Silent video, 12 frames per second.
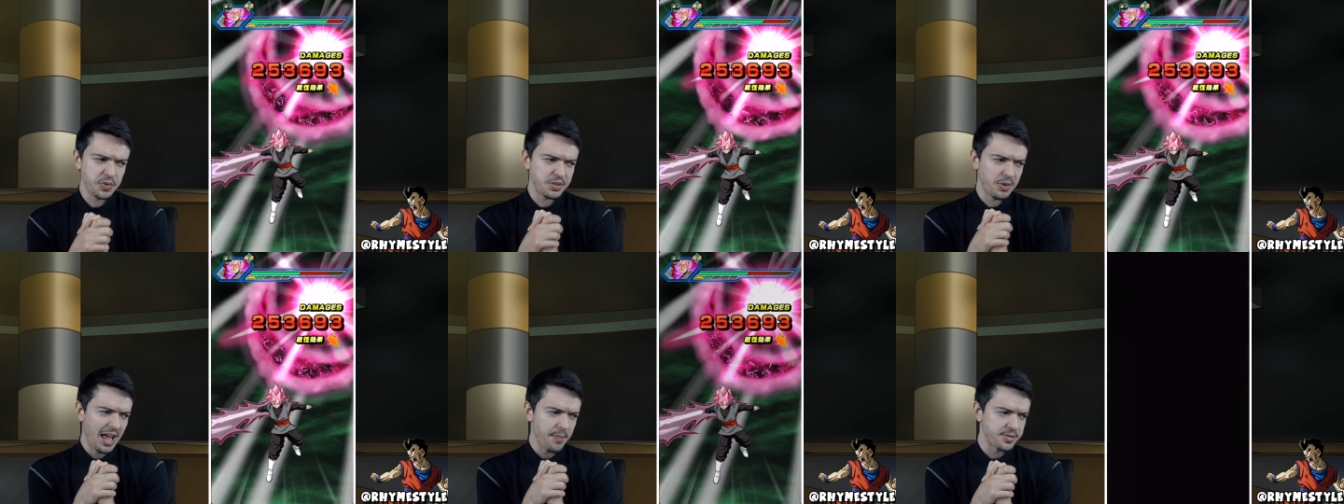we'll
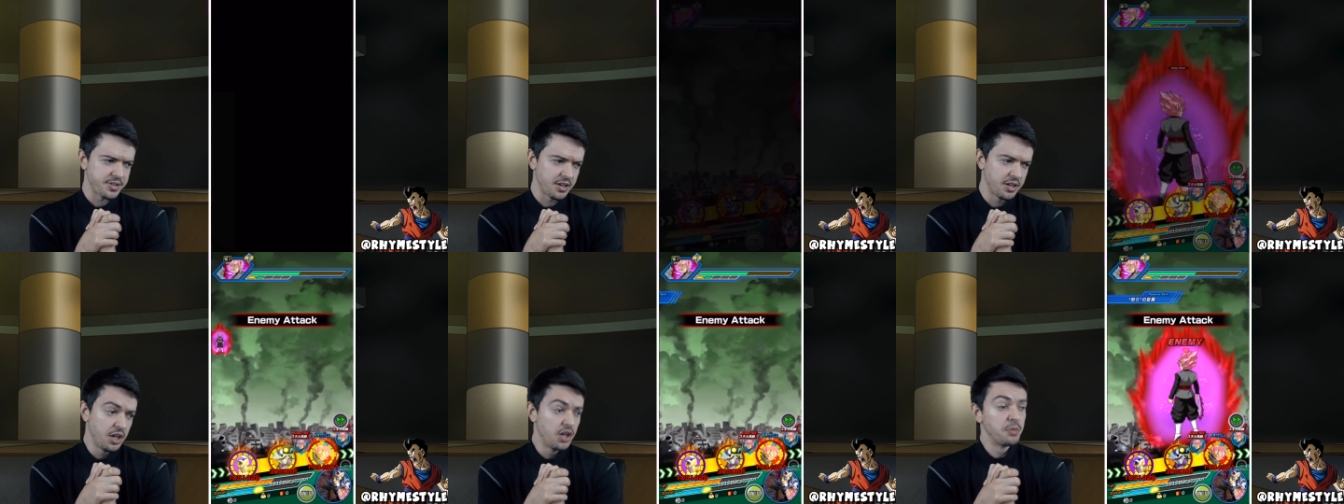see what happens
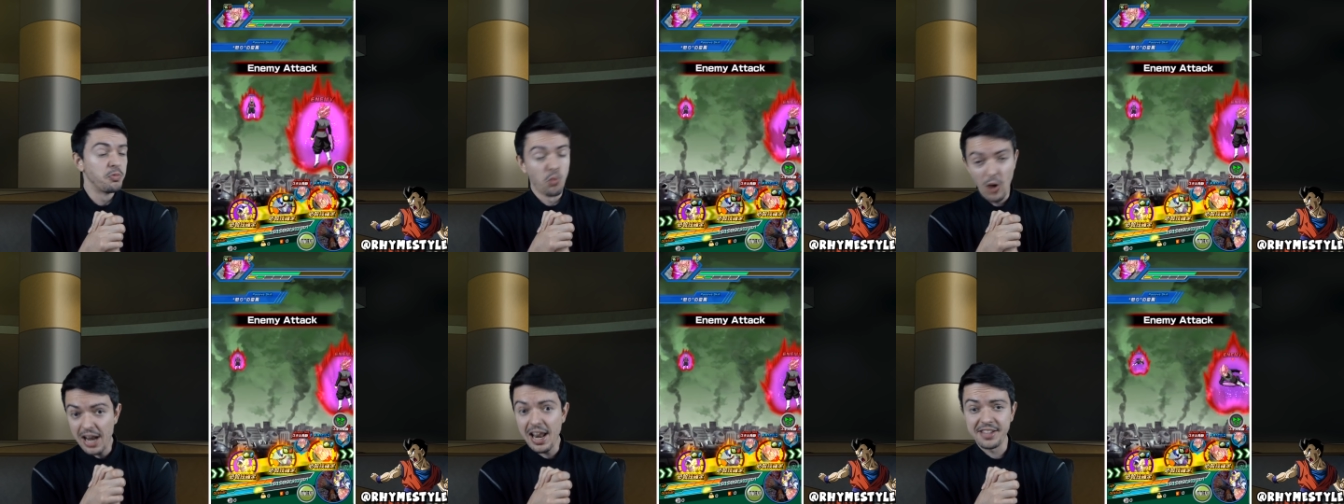here.
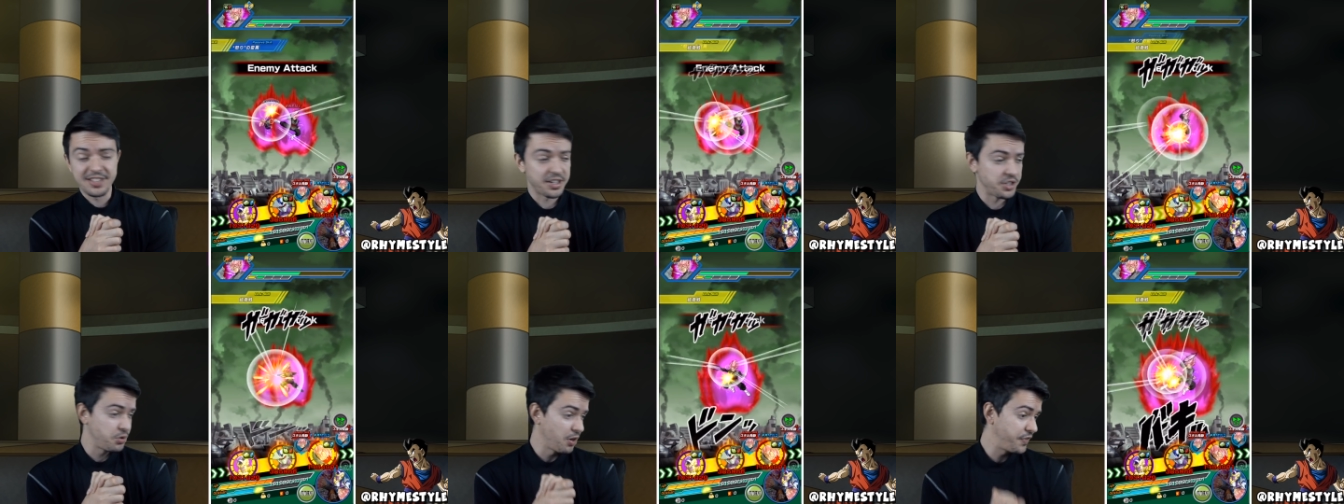Way less,
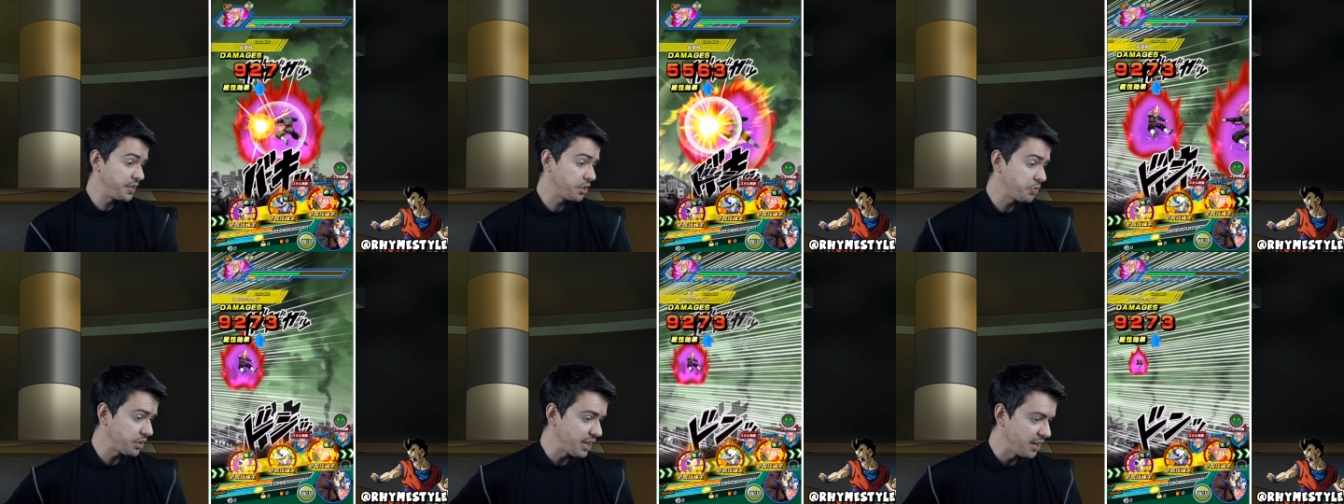actually,
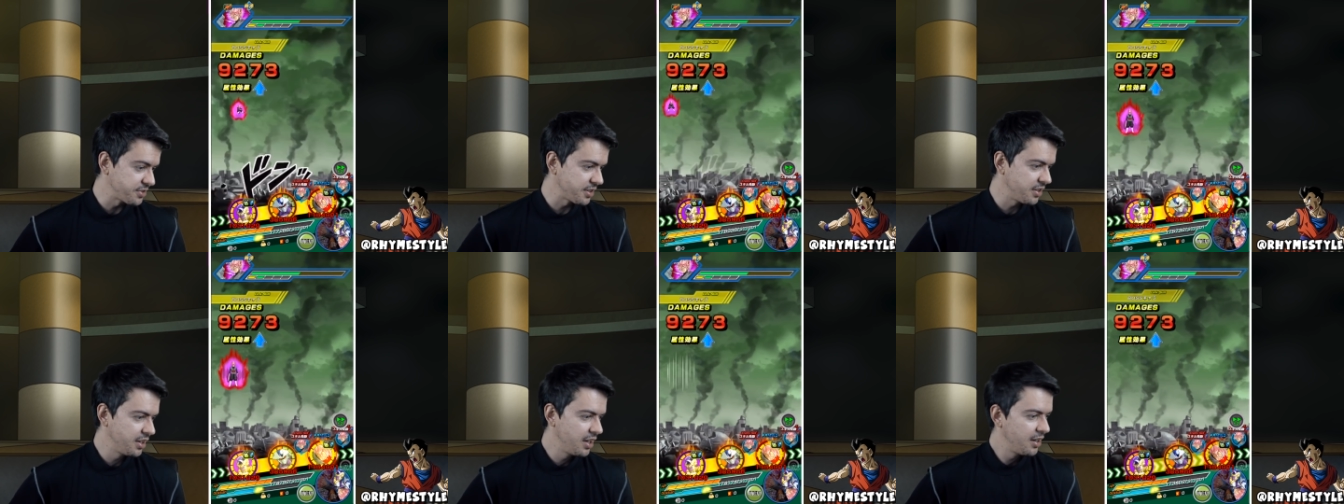253,000.